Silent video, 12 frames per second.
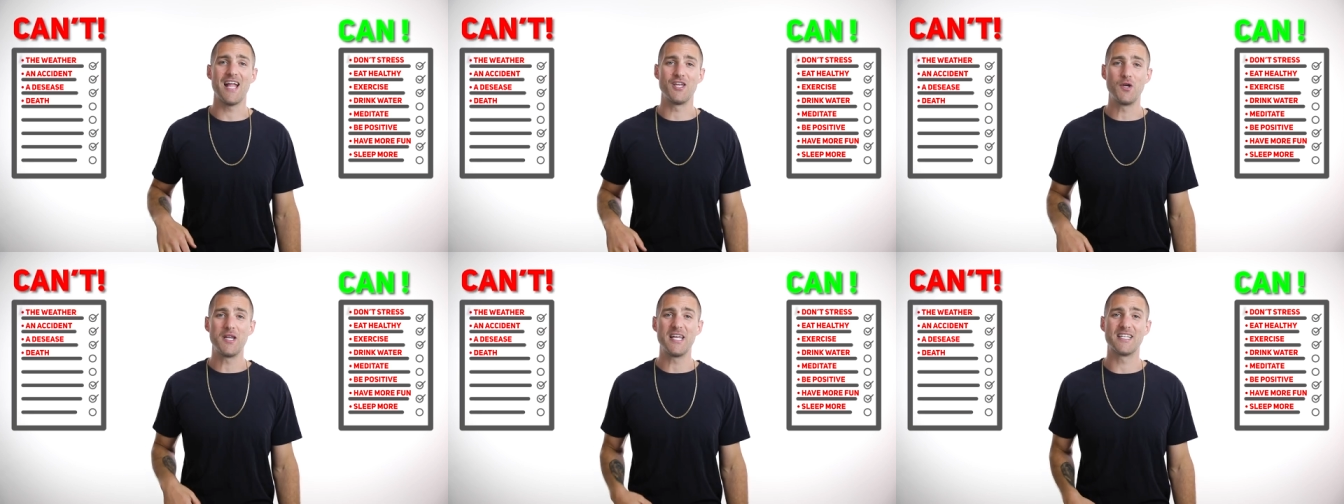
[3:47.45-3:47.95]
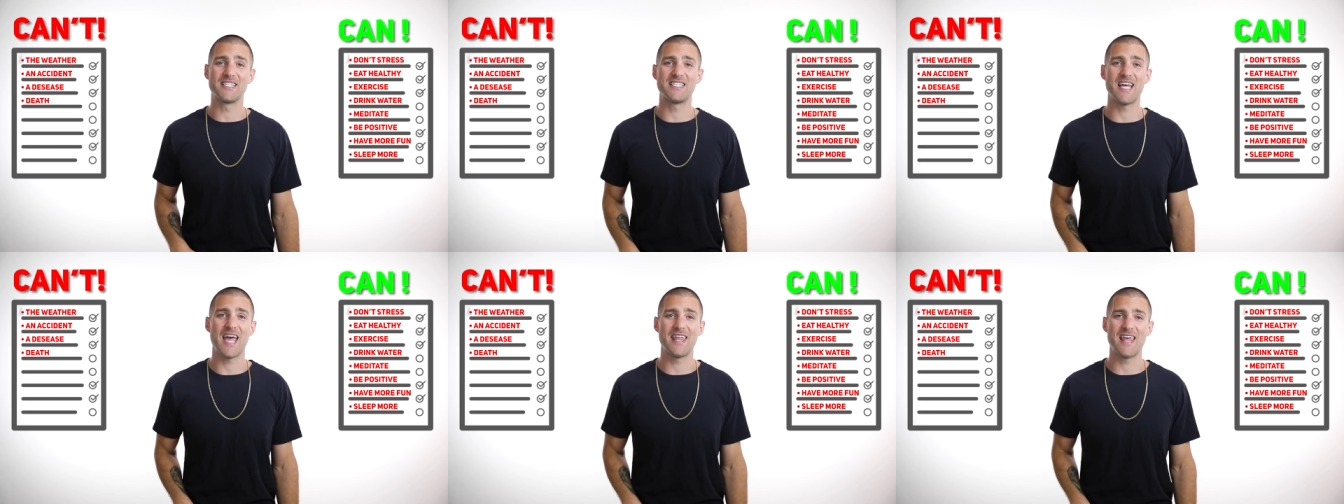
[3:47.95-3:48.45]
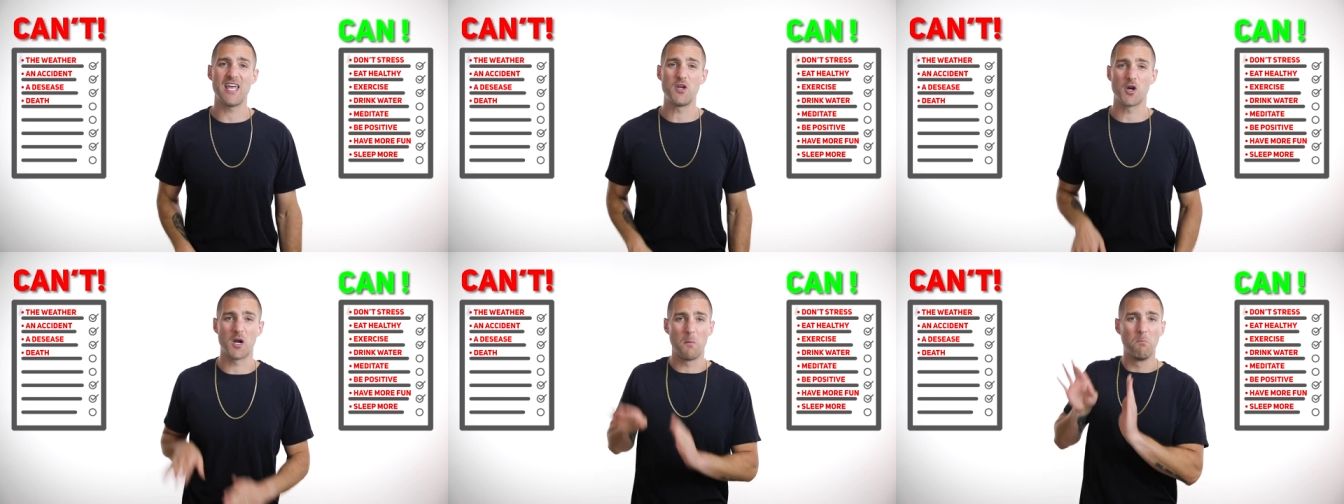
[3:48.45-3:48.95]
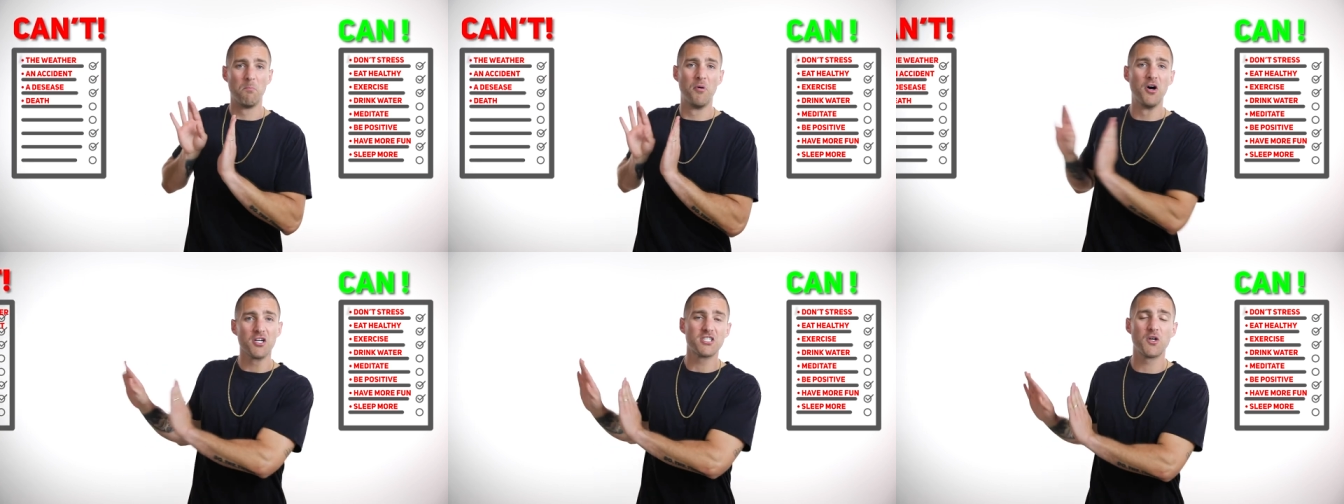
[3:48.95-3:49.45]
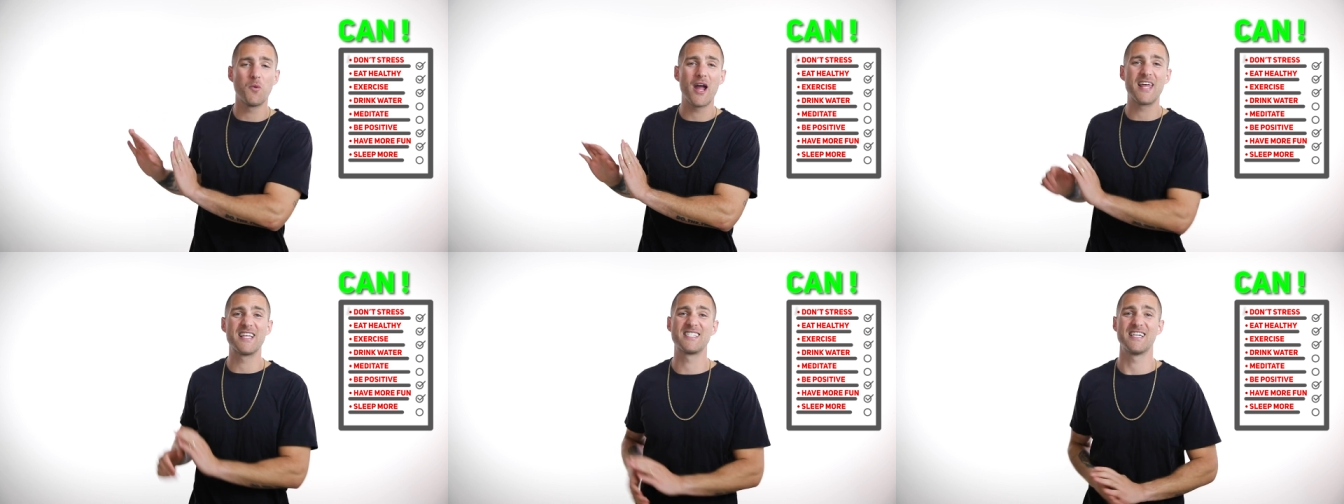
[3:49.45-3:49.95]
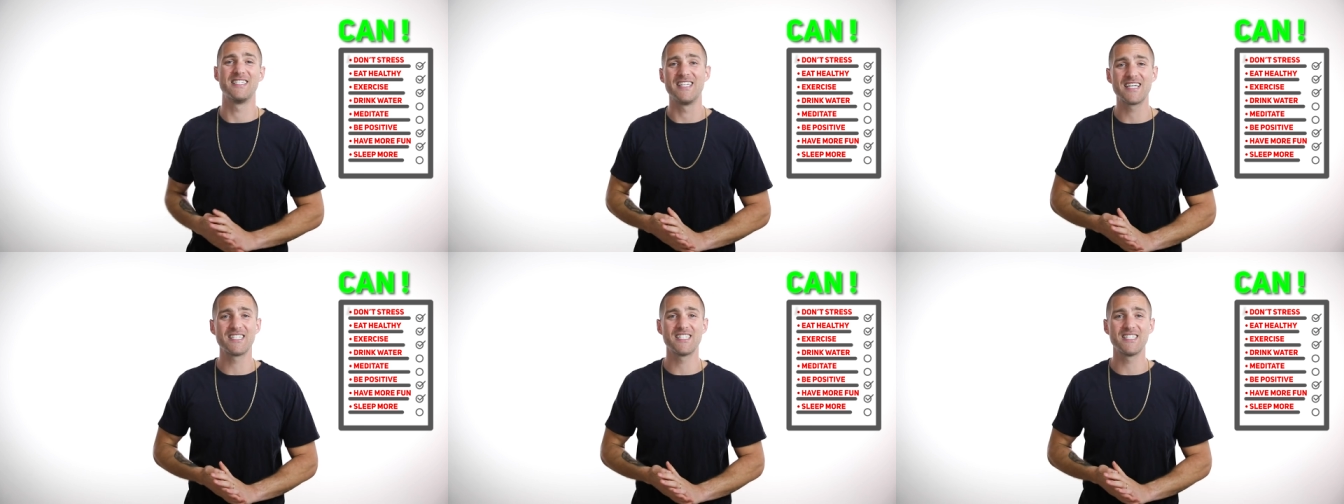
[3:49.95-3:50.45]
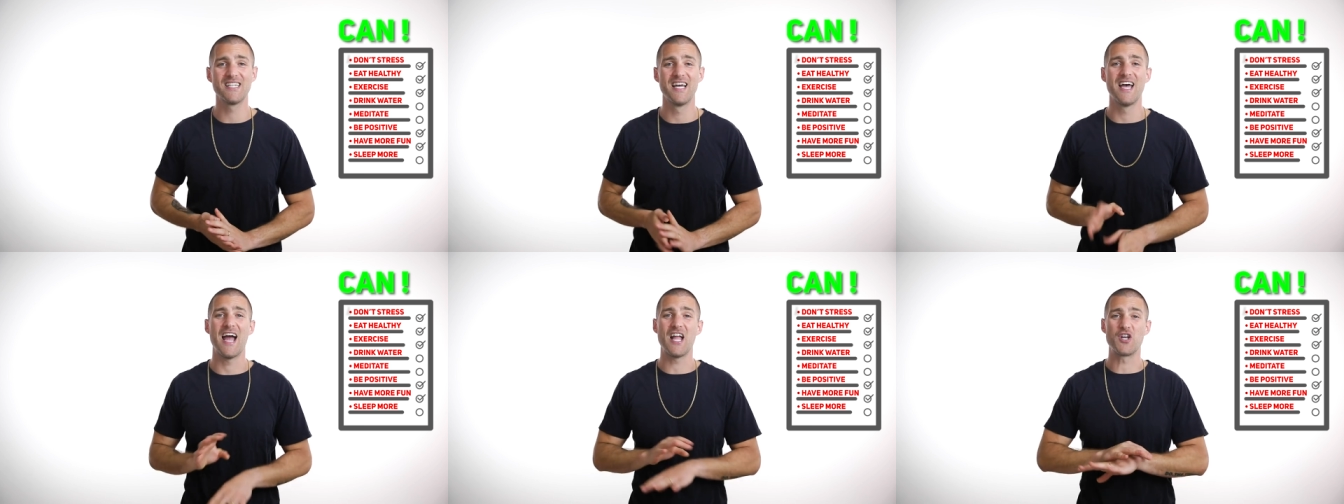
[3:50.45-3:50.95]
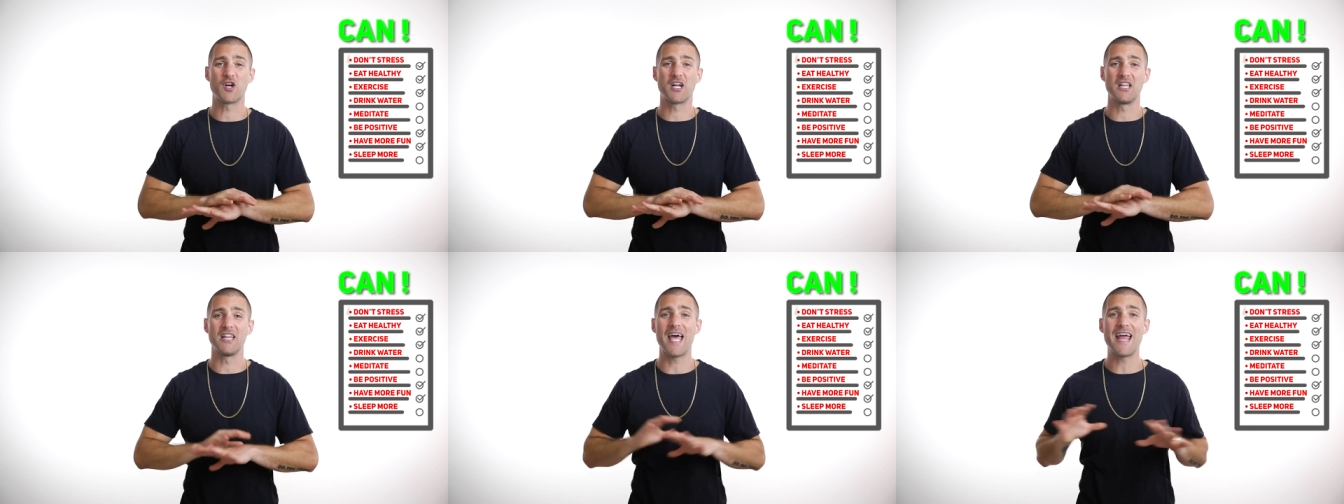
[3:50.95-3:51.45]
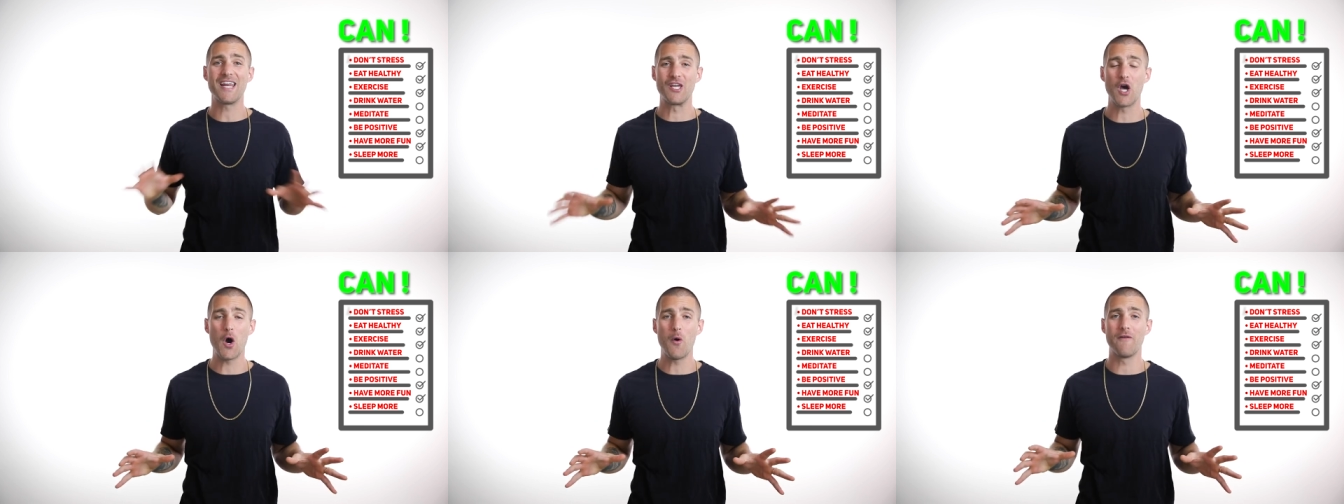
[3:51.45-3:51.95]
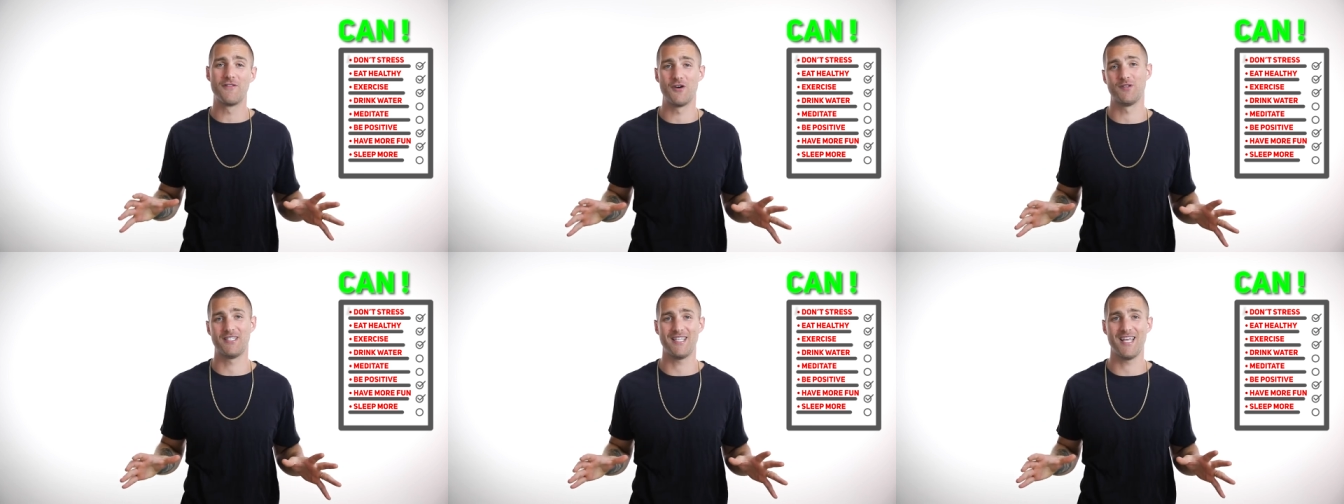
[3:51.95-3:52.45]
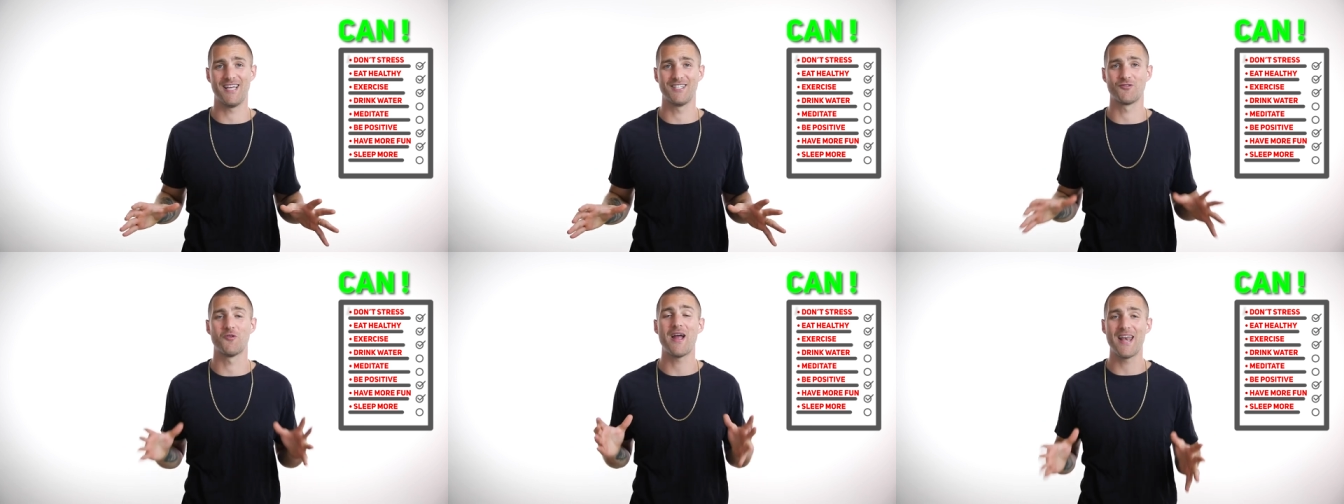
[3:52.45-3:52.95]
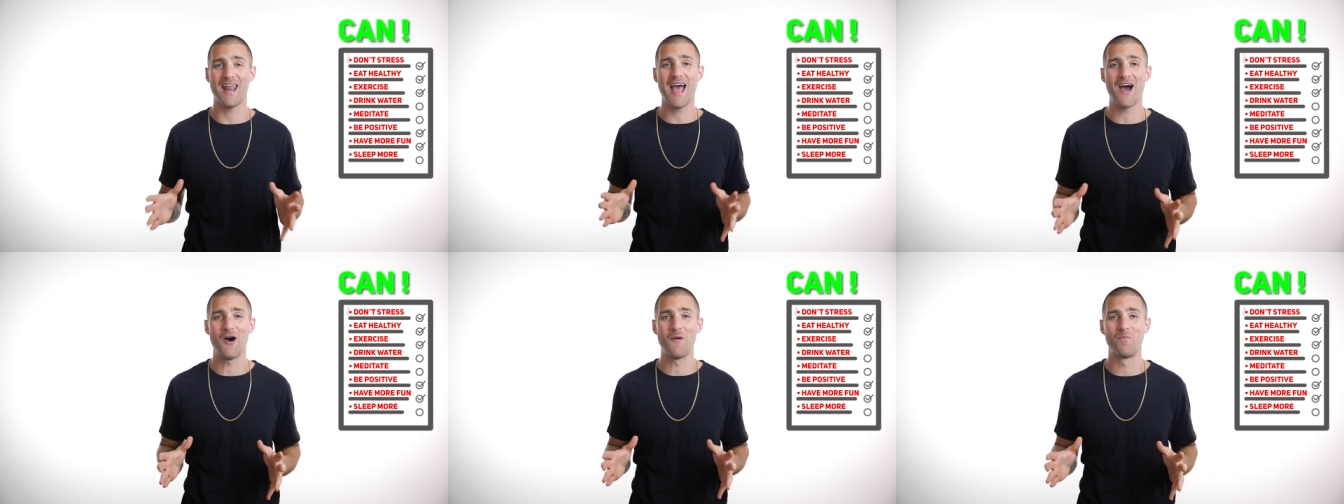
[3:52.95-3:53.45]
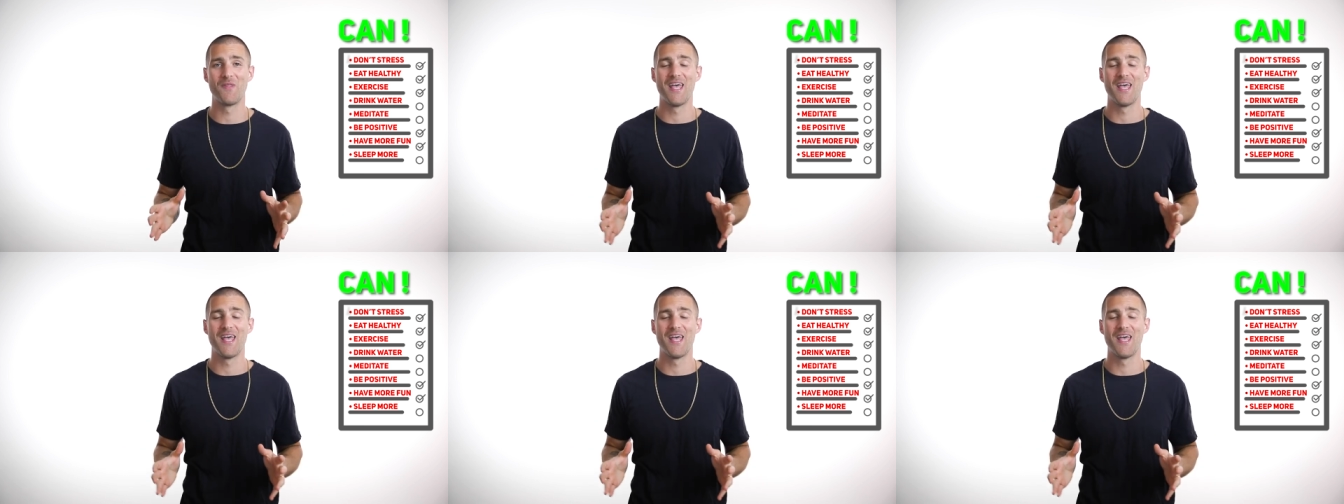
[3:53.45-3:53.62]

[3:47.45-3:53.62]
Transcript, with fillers: And you need to say that you're gonna push away this addiction and you're gonna let go of those things right now.